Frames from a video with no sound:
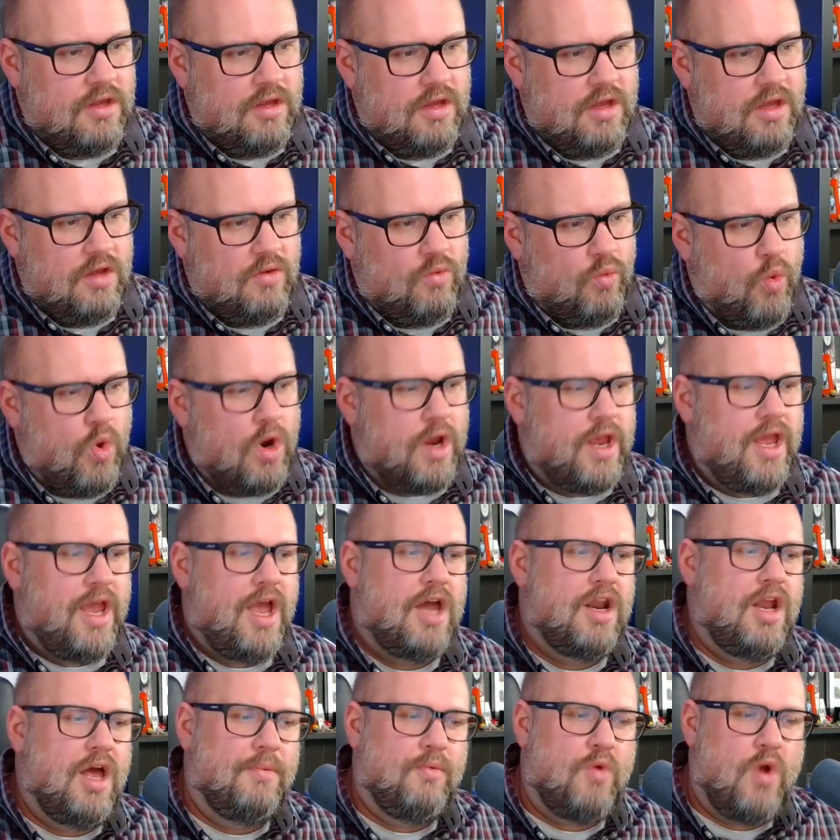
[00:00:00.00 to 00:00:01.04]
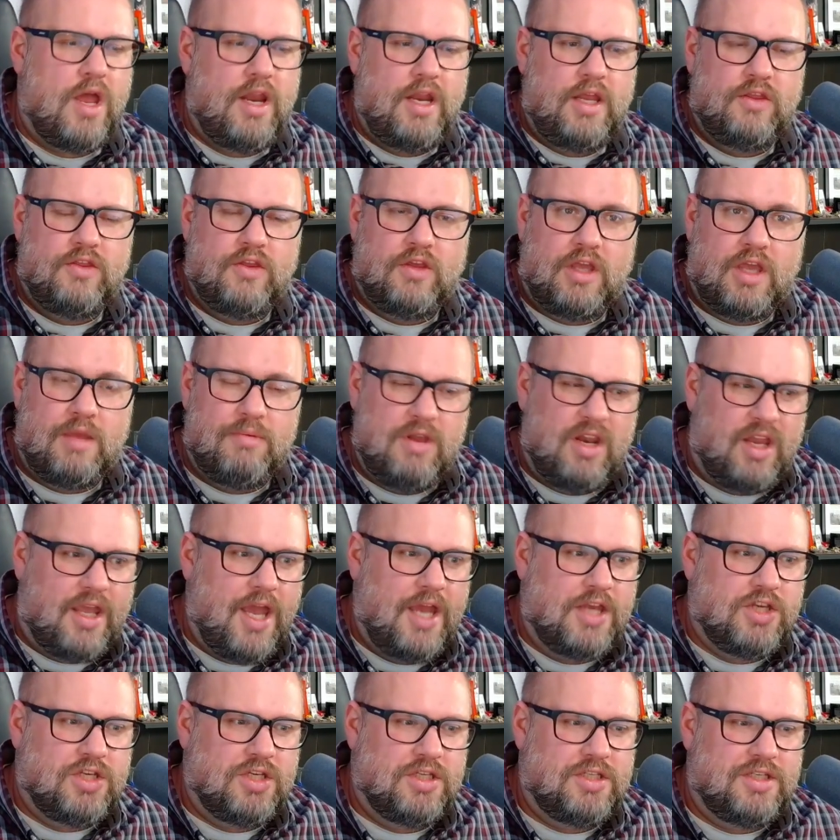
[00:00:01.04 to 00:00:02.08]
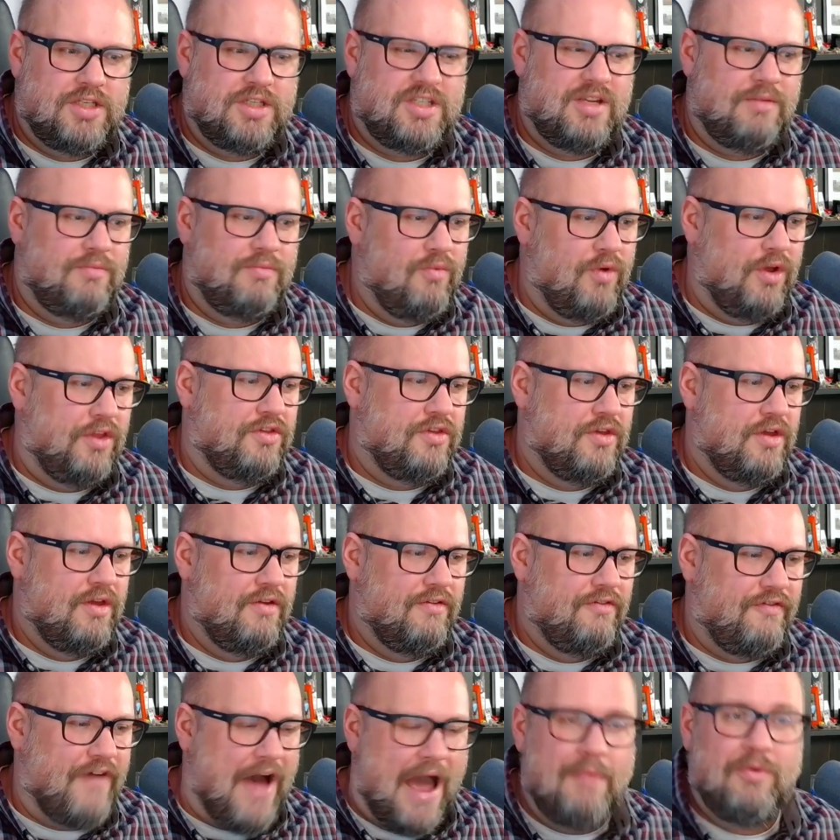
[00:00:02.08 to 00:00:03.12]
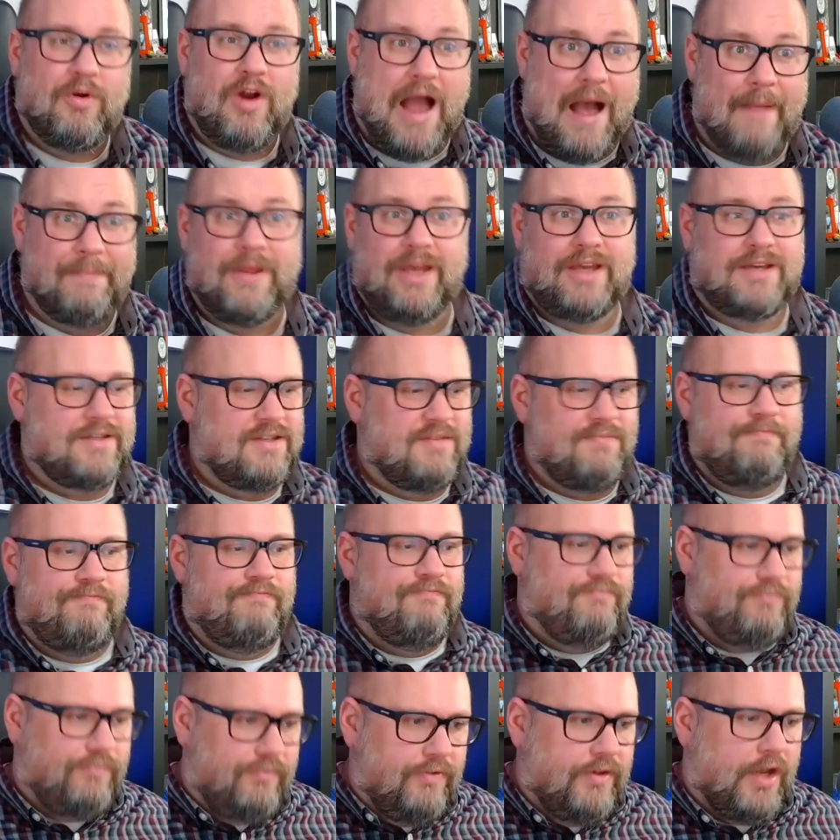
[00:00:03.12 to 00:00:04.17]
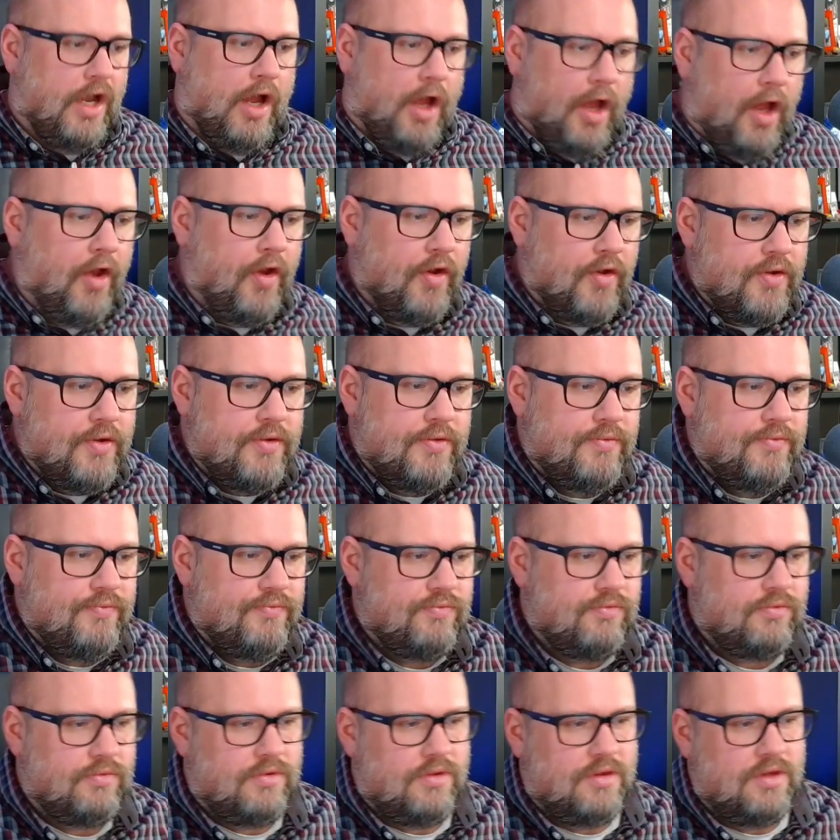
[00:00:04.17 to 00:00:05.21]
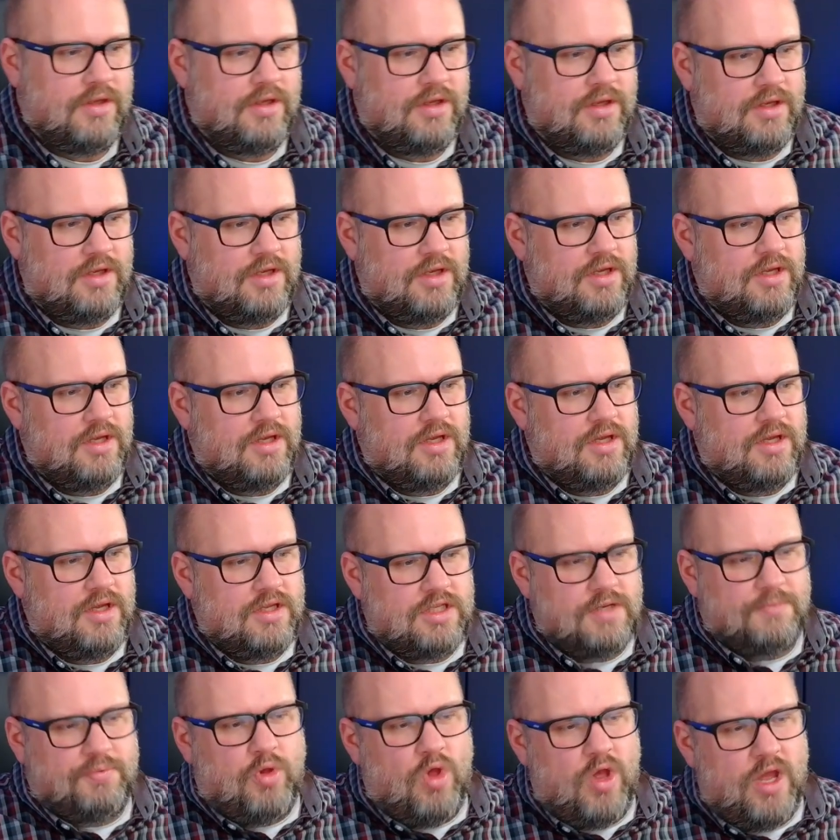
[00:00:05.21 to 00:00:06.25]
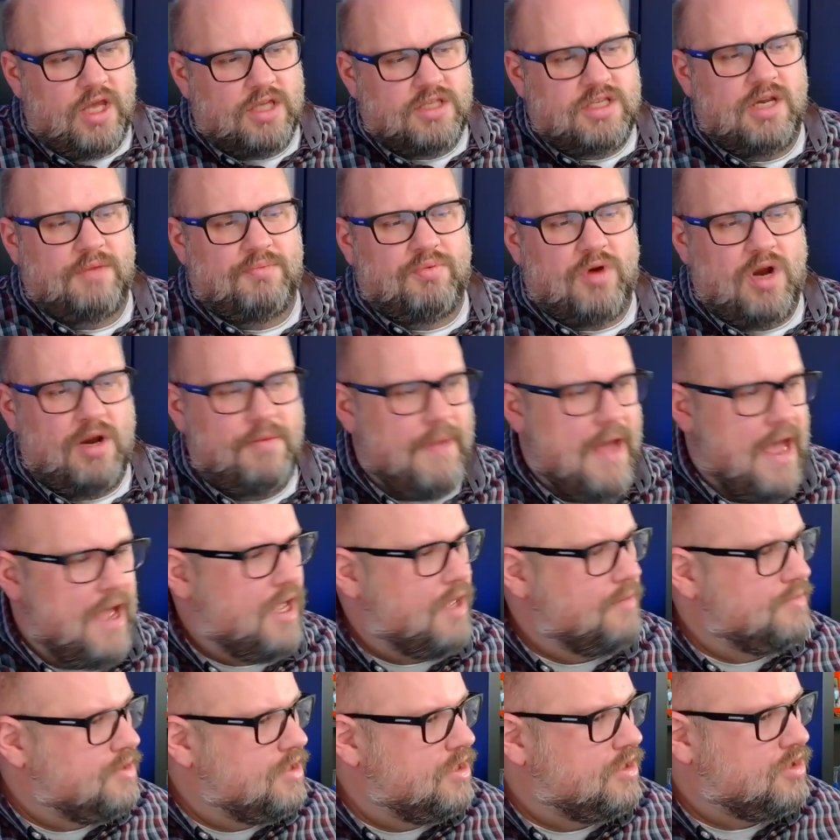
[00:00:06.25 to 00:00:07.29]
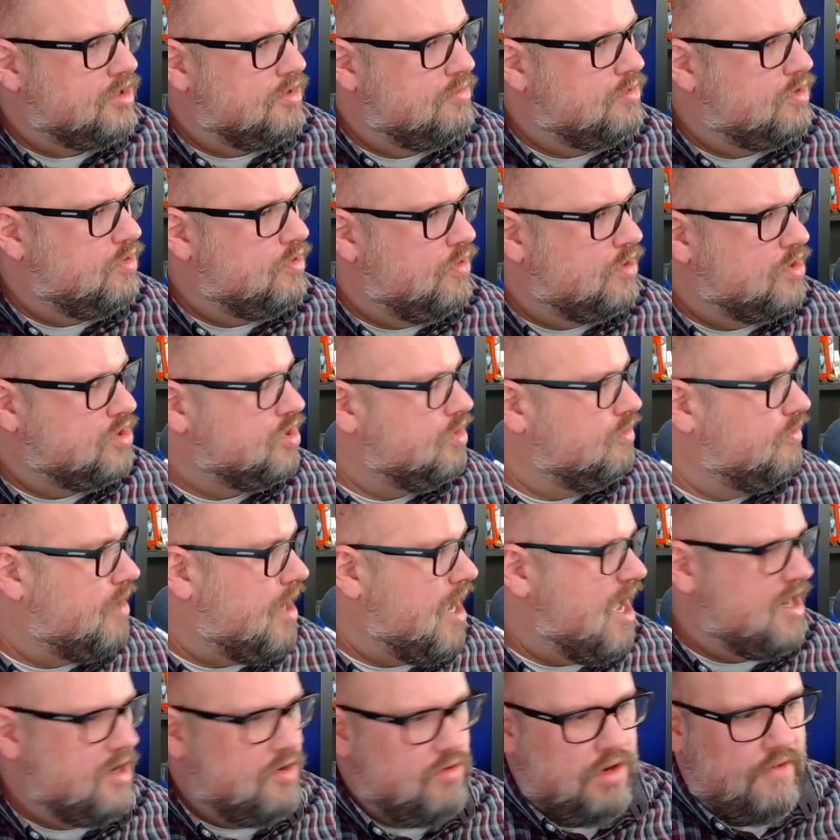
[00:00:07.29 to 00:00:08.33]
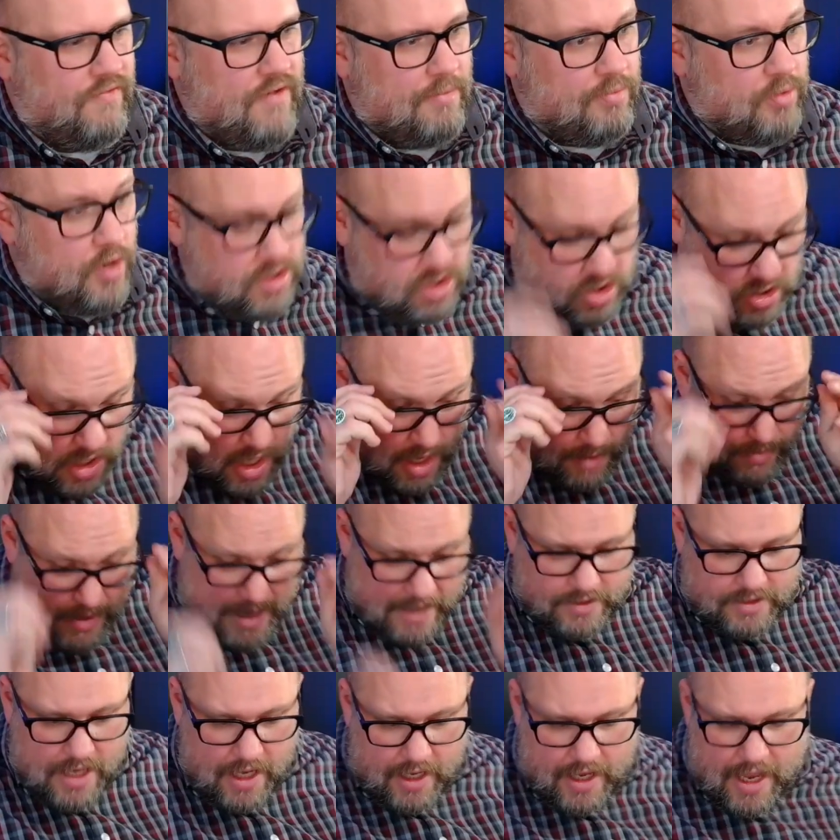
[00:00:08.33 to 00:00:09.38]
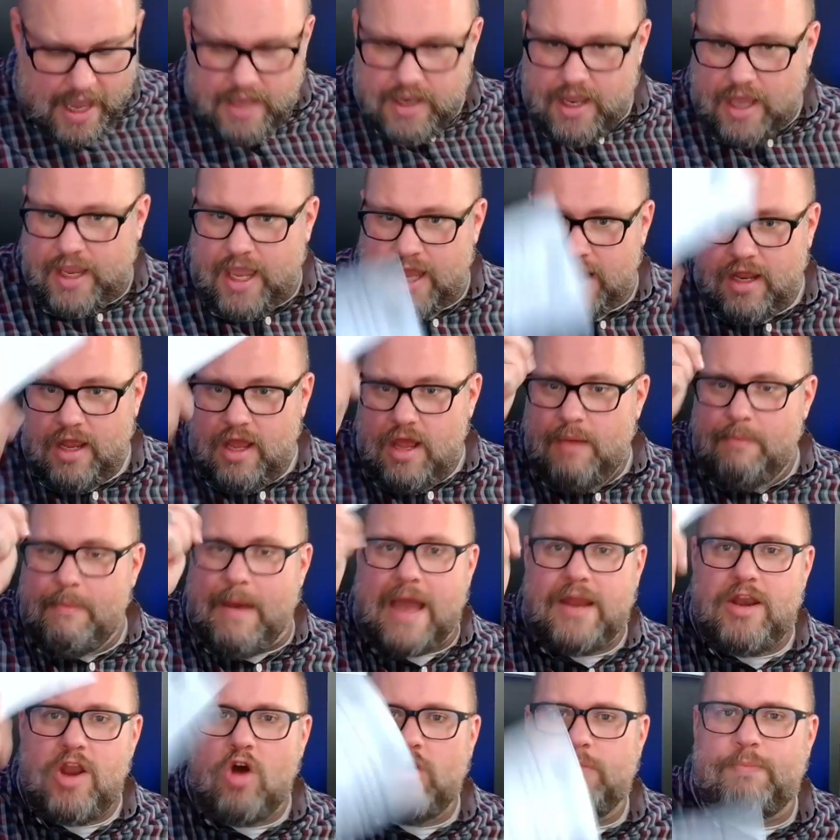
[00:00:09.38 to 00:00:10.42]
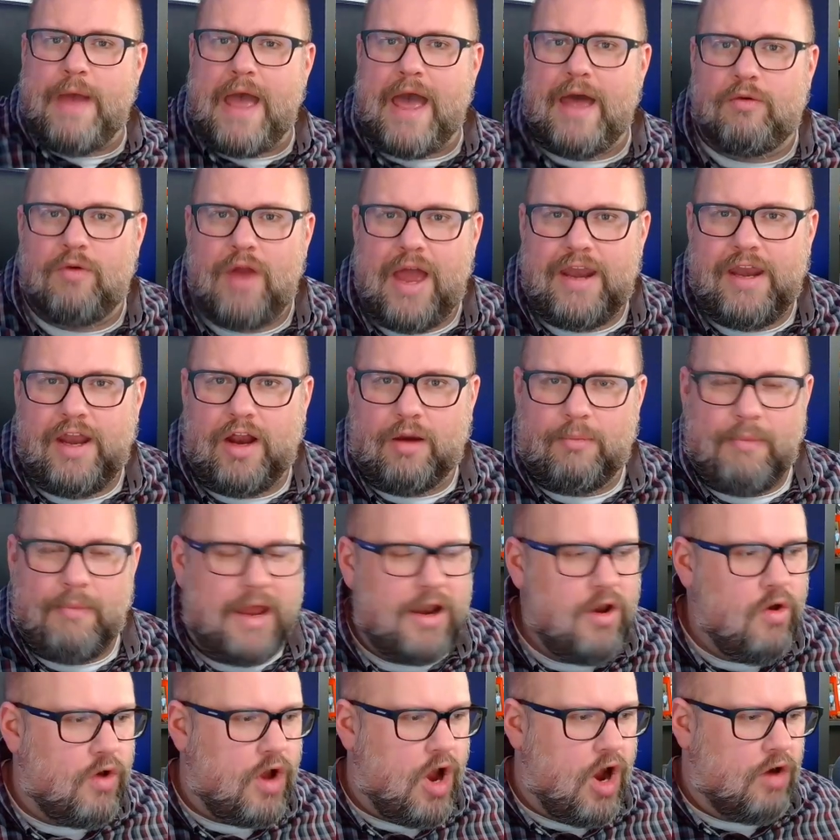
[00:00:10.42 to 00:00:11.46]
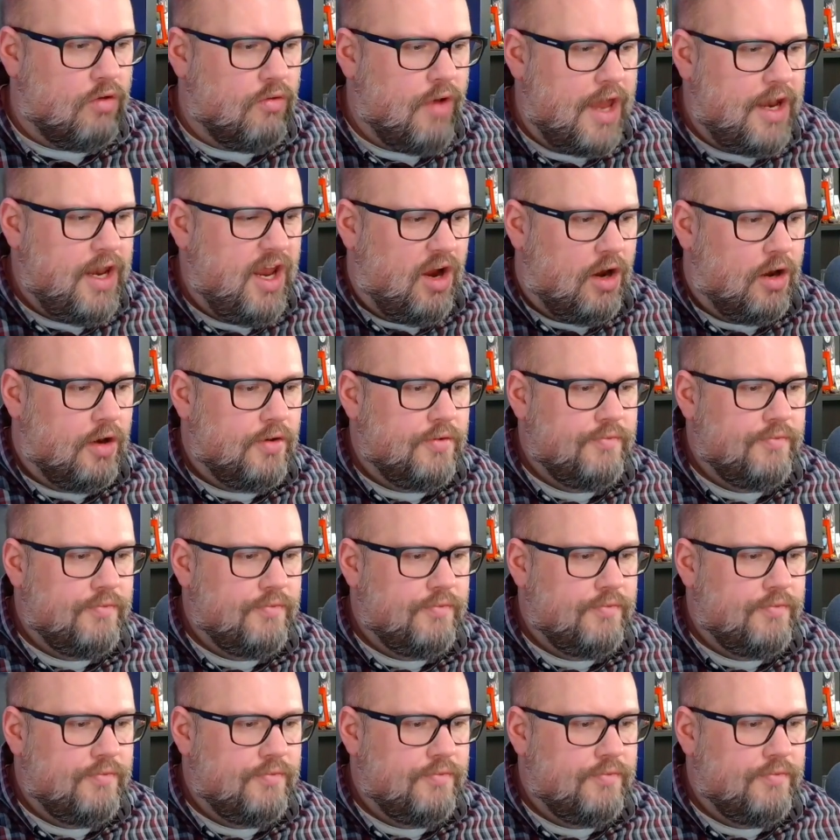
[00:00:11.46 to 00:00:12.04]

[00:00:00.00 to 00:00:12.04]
Working on upgrading the communication system with fiber optics. Duh. Deploying a temporary backup system to ensure the continuity of operations. But I tell you, again, my notepad right here, my note card right here.